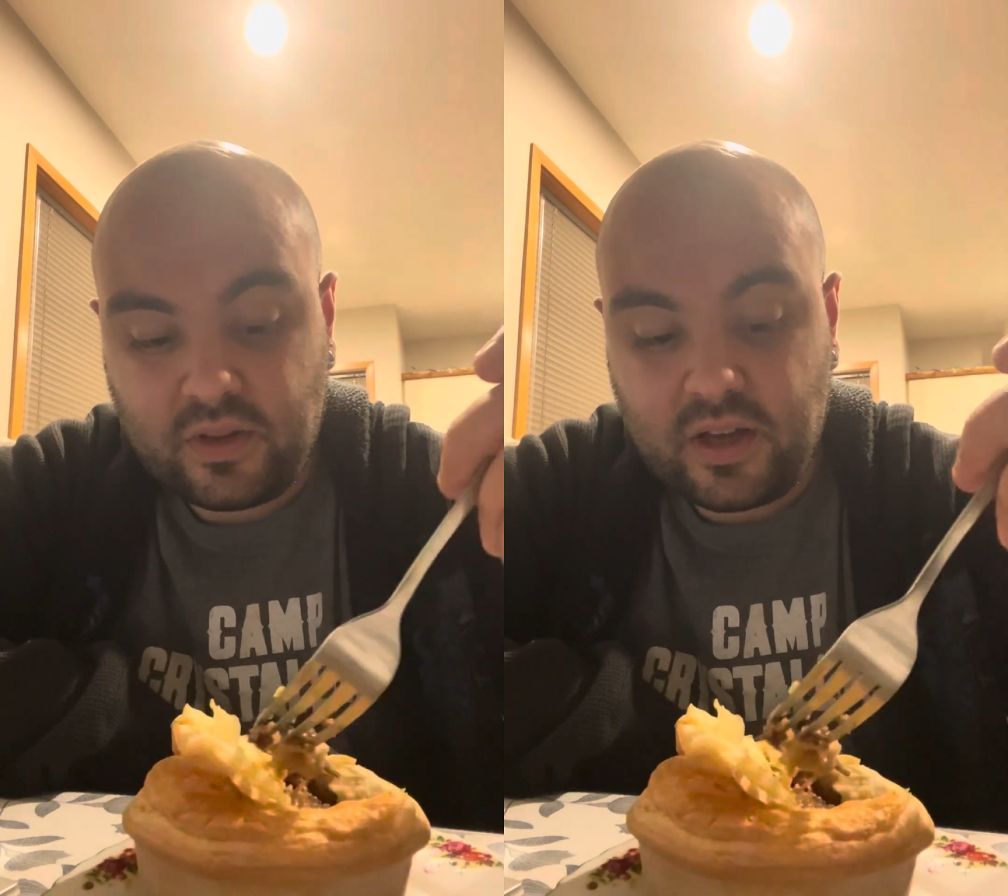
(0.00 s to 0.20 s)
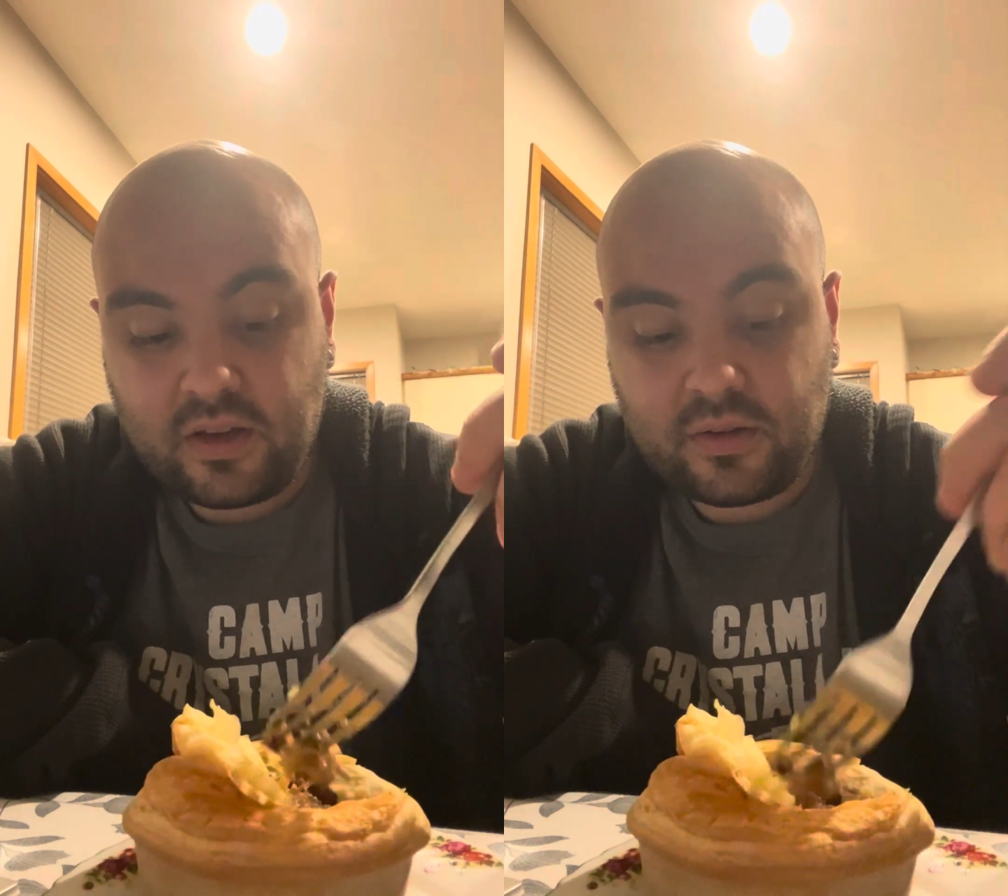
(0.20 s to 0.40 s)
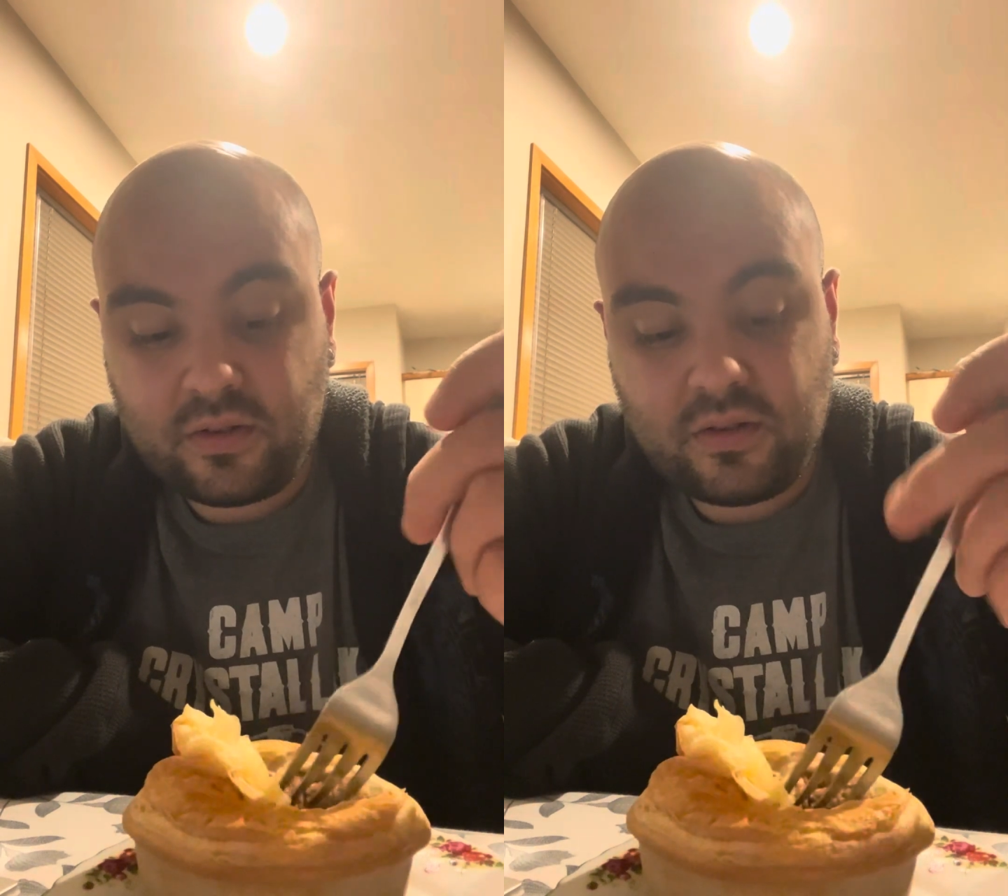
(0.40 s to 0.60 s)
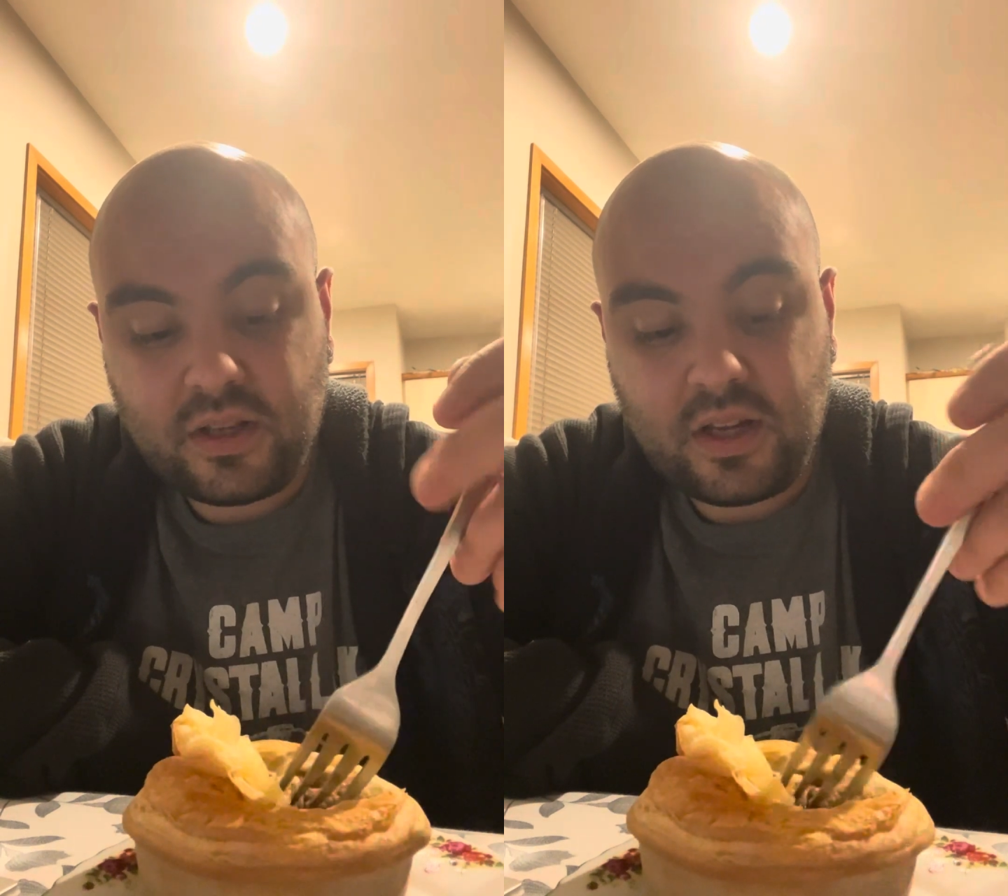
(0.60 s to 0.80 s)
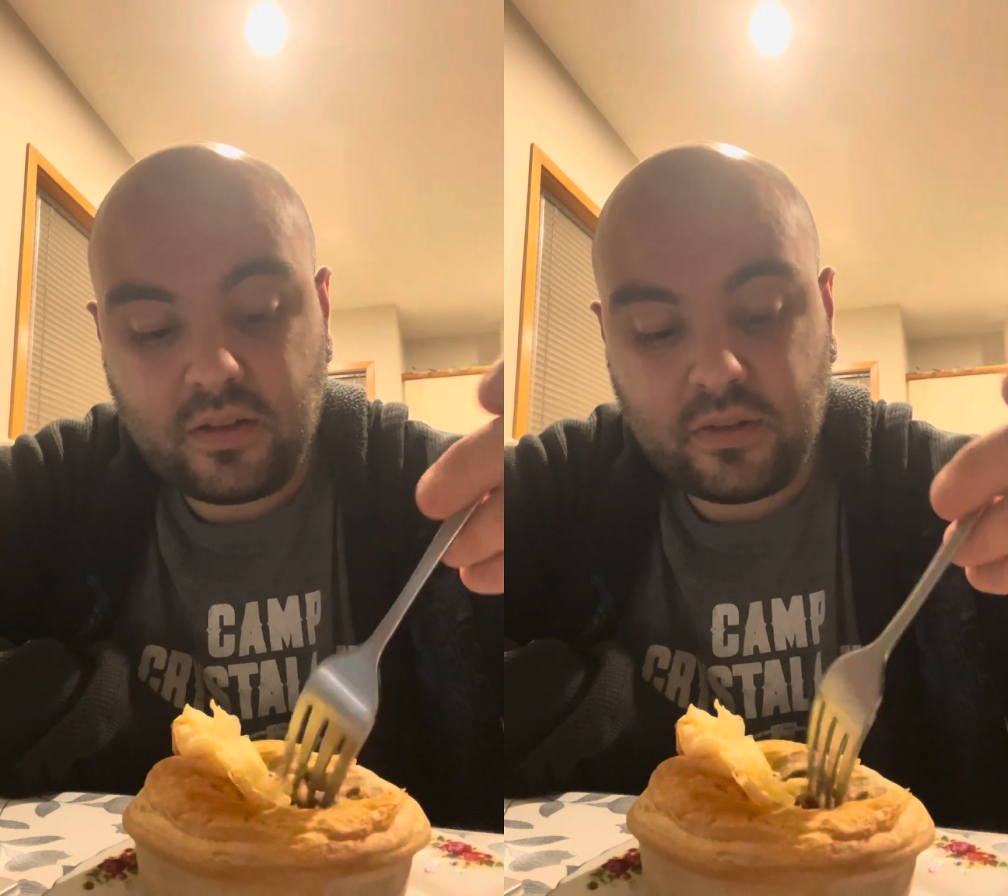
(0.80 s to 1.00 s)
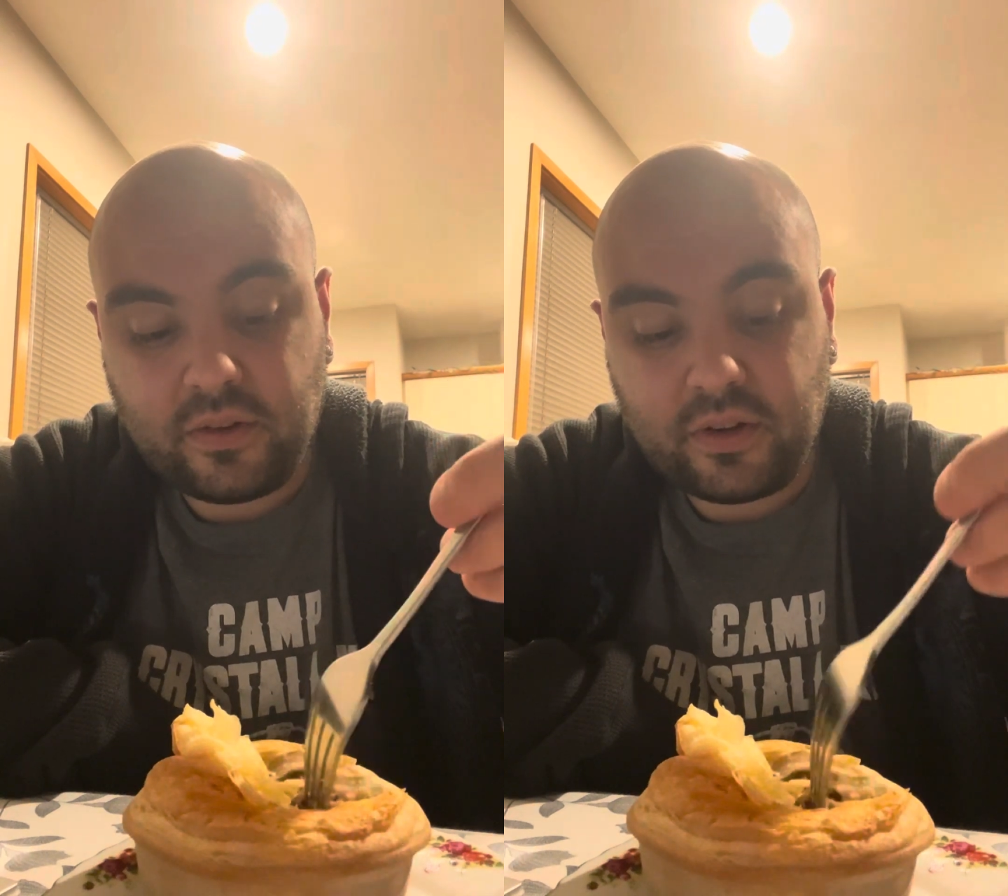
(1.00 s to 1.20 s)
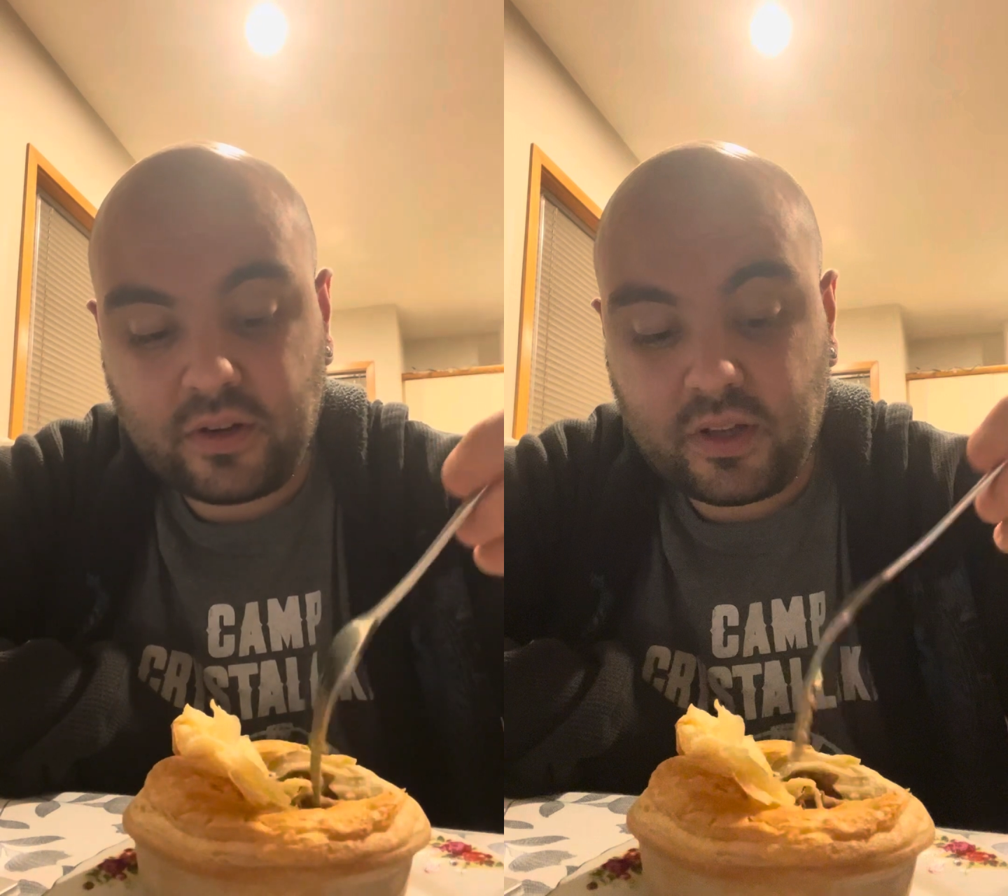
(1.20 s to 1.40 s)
they could eat it longer.